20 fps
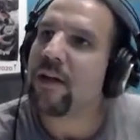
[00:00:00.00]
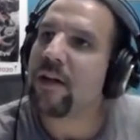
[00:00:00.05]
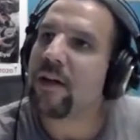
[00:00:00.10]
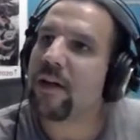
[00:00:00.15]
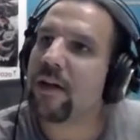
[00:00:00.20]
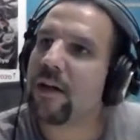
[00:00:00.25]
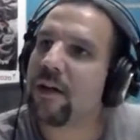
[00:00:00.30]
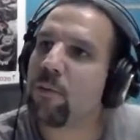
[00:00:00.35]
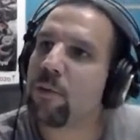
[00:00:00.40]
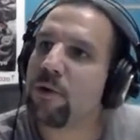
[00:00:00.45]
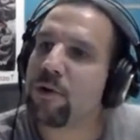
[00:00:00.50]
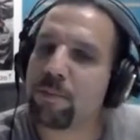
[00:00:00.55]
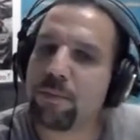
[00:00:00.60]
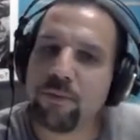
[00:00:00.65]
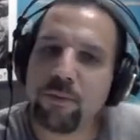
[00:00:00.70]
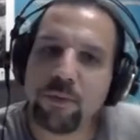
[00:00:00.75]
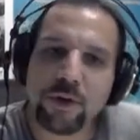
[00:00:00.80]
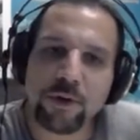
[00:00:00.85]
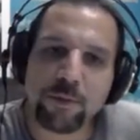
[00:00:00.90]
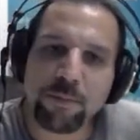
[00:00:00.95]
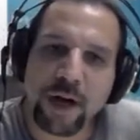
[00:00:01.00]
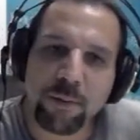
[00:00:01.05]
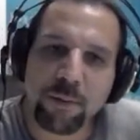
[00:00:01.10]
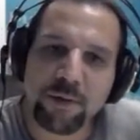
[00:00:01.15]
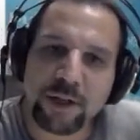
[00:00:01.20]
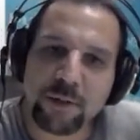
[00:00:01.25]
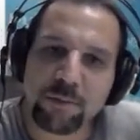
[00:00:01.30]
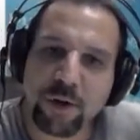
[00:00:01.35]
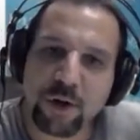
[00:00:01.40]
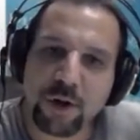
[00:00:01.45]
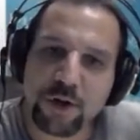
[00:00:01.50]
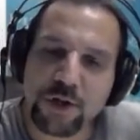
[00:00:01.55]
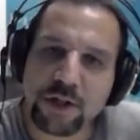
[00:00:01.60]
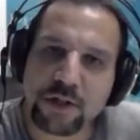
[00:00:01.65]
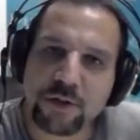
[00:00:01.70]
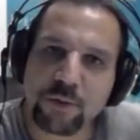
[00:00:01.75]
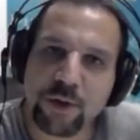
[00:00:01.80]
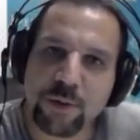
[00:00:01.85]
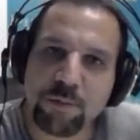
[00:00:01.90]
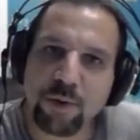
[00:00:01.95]
with public
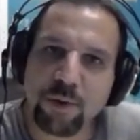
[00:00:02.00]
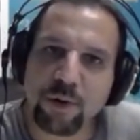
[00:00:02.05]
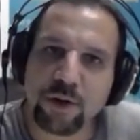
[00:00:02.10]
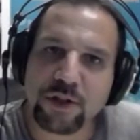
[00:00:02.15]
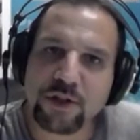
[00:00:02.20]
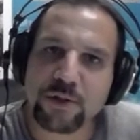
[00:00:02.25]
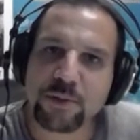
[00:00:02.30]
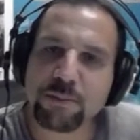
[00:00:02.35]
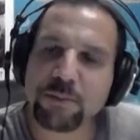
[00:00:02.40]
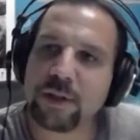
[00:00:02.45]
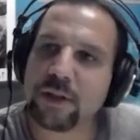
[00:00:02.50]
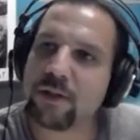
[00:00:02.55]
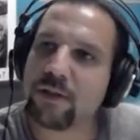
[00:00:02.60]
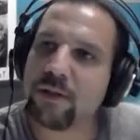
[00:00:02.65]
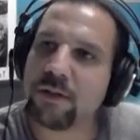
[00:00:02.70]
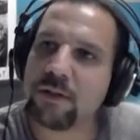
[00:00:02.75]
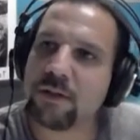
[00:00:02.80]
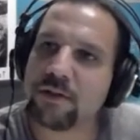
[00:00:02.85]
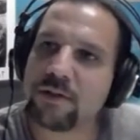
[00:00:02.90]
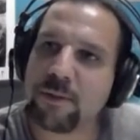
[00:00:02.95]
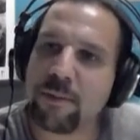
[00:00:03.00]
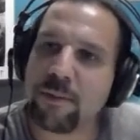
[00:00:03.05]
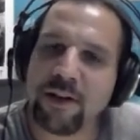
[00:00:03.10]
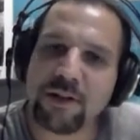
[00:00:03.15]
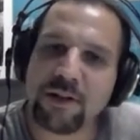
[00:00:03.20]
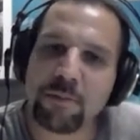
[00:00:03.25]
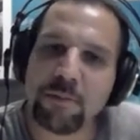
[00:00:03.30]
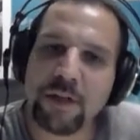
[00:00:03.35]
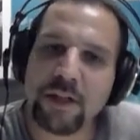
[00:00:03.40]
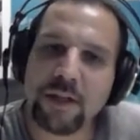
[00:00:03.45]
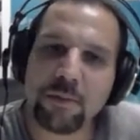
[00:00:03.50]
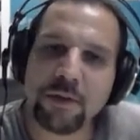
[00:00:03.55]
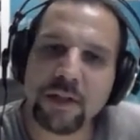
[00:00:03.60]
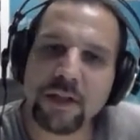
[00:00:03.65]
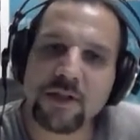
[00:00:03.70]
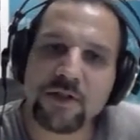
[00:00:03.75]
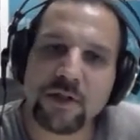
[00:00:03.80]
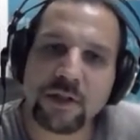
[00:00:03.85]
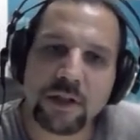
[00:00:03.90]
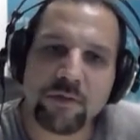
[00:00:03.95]
project reports, but Semantic
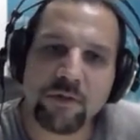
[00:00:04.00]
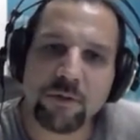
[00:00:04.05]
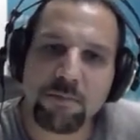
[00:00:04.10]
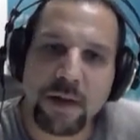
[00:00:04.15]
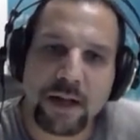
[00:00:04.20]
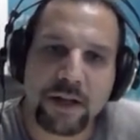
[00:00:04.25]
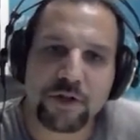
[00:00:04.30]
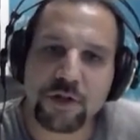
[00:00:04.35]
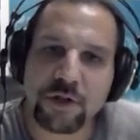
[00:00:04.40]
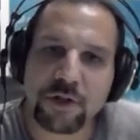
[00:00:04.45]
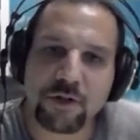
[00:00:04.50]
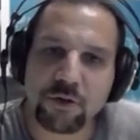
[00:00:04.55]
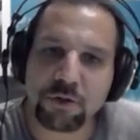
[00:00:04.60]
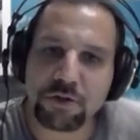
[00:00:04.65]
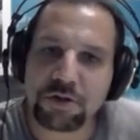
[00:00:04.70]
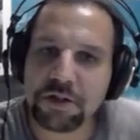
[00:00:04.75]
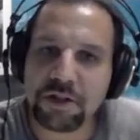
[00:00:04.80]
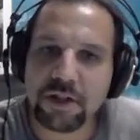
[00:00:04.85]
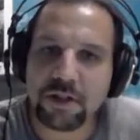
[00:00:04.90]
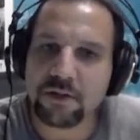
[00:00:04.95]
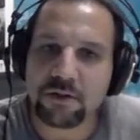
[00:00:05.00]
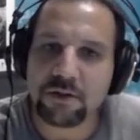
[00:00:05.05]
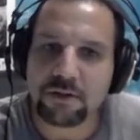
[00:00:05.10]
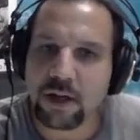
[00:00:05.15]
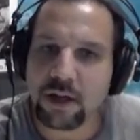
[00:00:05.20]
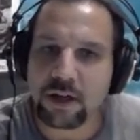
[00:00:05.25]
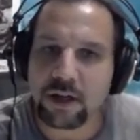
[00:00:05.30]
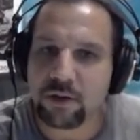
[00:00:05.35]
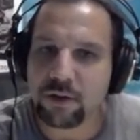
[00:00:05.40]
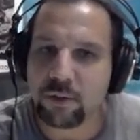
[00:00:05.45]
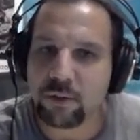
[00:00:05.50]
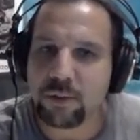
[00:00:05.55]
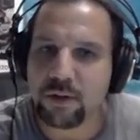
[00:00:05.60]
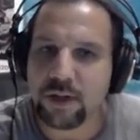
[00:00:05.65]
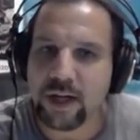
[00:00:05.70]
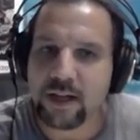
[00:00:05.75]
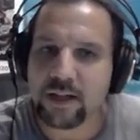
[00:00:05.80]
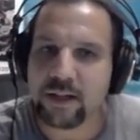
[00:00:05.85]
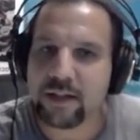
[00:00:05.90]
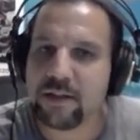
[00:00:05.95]
MediaWiki is not even mentioned. So they didn't, I don't know
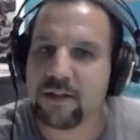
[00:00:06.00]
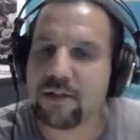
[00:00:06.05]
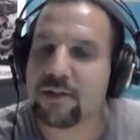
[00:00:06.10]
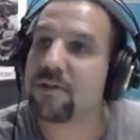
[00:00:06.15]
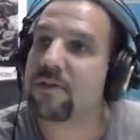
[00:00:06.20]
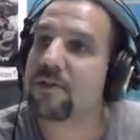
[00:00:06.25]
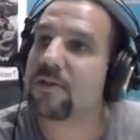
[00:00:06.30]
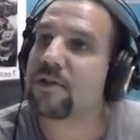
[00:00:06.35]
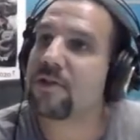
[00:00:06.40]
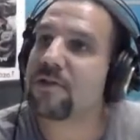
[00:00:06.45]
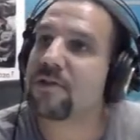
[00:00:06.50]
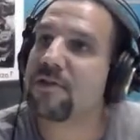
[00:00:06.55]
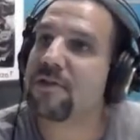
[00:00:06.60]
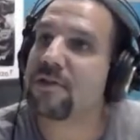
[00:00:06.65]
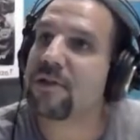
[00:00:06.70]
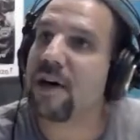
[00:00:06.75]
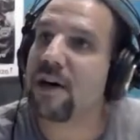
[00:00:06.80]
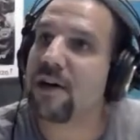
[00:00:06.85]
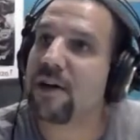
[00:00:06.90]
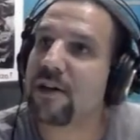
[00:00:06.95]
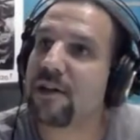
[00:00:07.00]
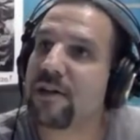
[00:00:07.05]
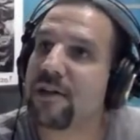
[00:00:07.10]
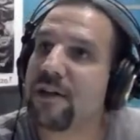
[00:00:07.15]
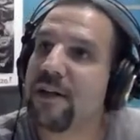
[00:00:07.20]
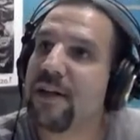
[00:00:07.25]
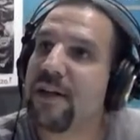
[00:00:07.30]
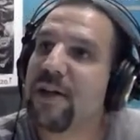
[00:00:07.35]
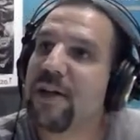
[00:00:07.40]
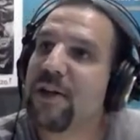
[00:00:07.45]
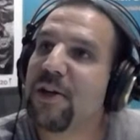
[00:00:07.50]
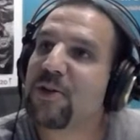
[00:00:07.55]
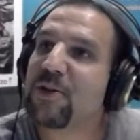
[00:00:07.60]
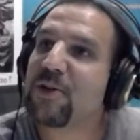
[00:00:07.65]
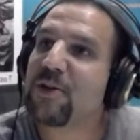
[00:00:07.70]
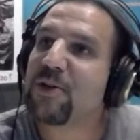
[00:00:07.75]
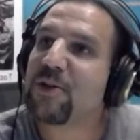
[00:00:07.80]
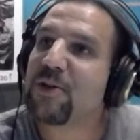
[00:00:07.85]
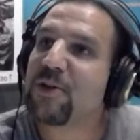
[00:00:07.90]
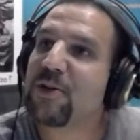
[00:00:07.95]
why they did, just discard it. Mm-hmm.
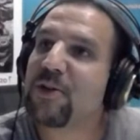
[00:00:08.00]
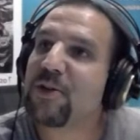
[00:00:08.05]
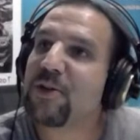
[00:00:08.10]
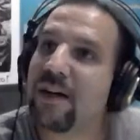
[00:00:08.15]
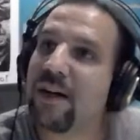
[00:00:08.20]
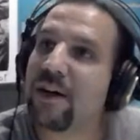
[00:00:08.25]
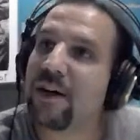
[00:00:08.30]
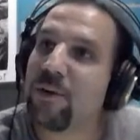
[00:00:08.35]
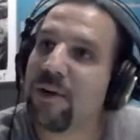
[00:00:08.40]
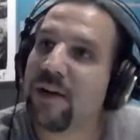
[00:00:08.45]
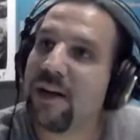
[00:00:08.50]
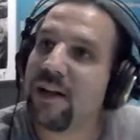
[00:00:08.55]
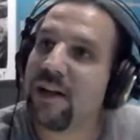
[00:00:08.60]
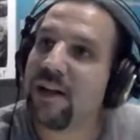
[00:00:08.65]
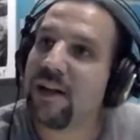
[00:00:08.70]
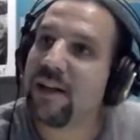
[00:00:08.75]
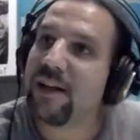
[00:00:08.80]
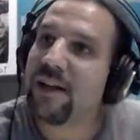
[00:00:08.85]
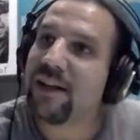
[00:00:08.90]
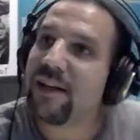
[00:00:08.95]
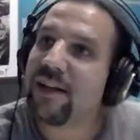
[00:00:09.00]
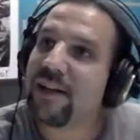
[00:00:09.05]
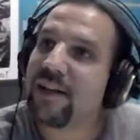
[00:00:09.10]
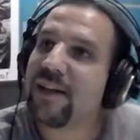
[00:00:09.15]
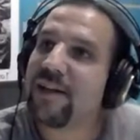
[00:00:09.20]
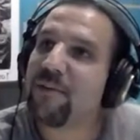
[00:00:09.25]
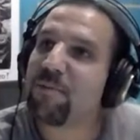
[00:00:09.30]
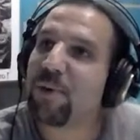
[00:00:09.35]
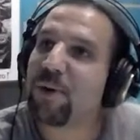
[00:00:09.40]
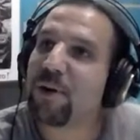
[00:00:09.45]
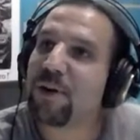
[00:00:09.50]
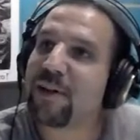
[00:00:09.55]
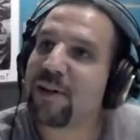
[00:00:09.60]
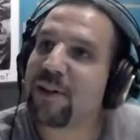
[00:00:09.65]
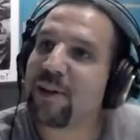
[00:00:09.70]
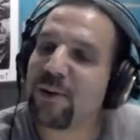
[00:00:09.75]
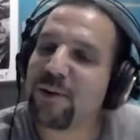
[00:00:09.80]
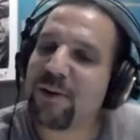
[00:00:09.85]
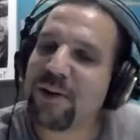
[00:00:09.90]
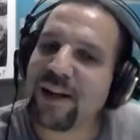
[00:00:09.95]
So a really
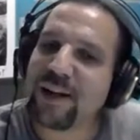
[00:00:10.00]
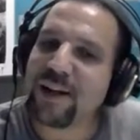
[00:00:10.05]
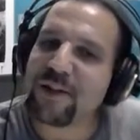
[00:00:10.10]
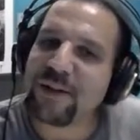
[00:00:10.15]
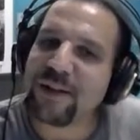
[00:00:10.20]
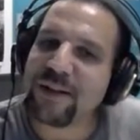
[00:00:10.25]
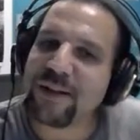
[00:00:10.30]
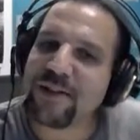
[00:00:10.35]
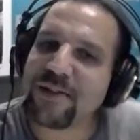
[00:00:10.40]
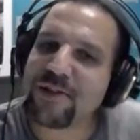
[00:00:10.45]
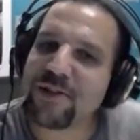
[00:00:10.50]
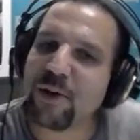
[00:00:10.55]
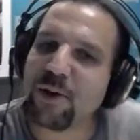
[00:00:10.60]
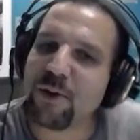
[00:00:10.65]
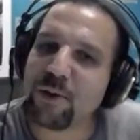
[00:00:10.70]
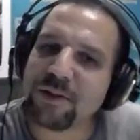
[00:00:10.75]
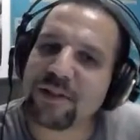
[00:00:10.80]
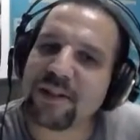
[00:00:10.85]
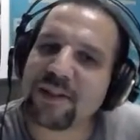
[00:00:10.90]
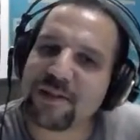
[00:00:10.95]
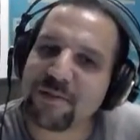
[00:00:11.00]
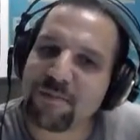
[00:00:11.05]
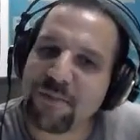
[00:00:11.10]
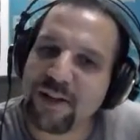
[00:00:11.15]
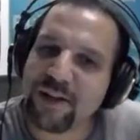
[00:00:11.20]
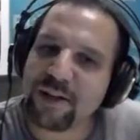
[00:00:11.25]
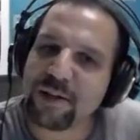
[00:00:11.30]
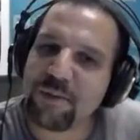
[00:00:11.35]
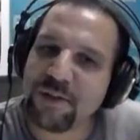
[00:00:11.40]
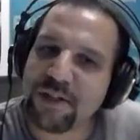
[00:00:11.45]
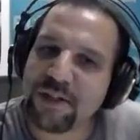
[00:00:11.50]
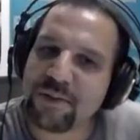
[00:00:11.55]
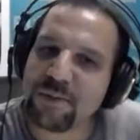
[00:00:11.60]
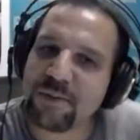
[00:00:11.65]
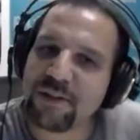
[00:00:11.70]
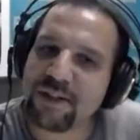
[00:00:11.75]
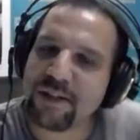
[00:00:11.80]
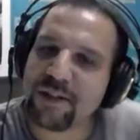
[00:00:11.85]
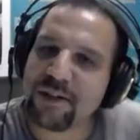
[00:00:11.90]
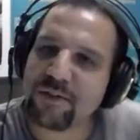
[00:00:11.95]
important learning, I think, is you looked at Semantic
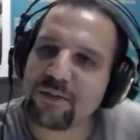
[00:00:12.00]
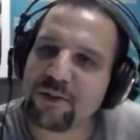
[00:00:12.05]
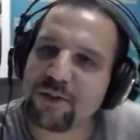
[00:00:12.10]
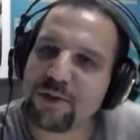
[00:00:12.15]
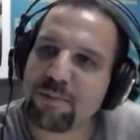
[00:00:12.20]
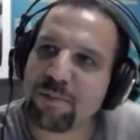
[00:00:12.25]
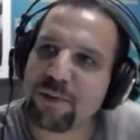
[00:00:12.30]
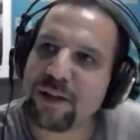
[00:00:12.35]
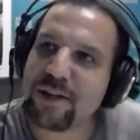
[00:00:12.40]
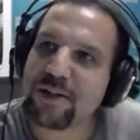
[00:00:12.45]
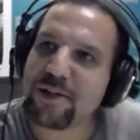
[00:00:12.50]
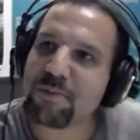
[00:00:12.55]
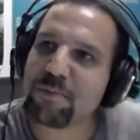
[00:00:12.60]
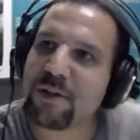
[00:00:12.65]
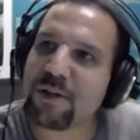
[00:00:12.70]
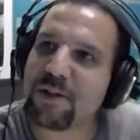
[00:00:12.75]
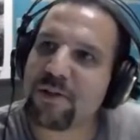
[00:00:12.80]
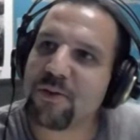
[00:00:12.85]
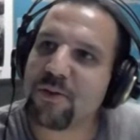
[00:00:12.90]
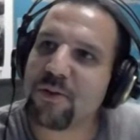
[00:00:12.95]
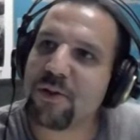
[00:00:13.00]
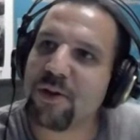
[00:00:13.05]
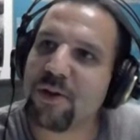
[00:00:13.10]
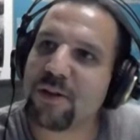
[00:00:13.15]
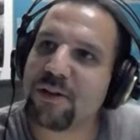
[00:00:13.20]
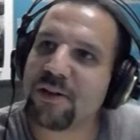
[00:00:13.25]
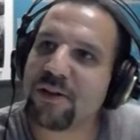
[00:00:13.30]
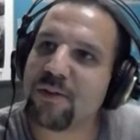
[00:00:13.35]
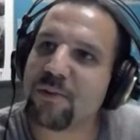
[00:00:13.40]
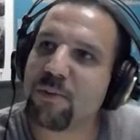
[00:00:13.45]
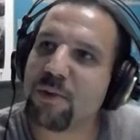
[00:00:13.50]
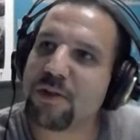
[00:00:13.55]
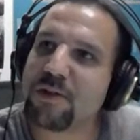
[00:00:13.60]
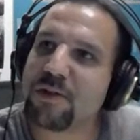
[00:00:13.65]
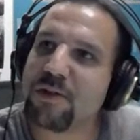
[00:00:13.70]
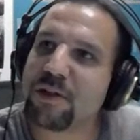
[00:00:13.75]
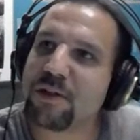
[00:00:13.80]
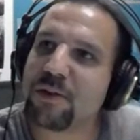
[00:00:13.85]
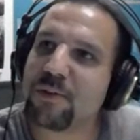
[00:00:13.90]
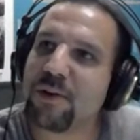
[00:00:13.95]
MediaWiki in the first place, but you thought it
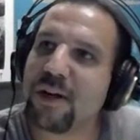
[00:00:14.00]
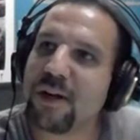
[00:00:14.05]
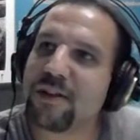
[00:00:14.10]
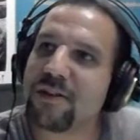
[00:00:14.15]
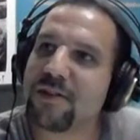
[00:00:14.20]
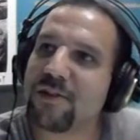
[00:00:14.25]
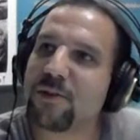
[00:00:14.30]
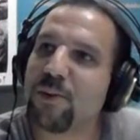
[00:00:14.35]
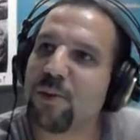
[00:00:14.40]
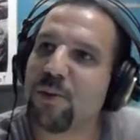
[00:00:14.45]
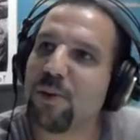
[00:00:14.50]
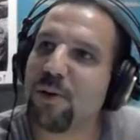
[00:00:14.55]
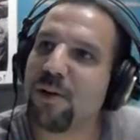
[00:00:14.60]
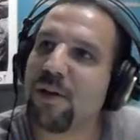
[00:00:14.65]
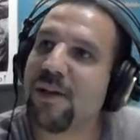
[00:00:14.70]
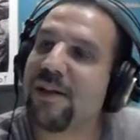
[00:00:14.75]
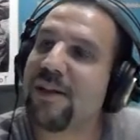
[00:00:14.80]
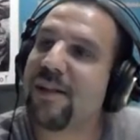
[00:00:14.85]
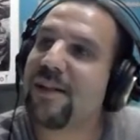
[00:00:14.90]
was not the right tool.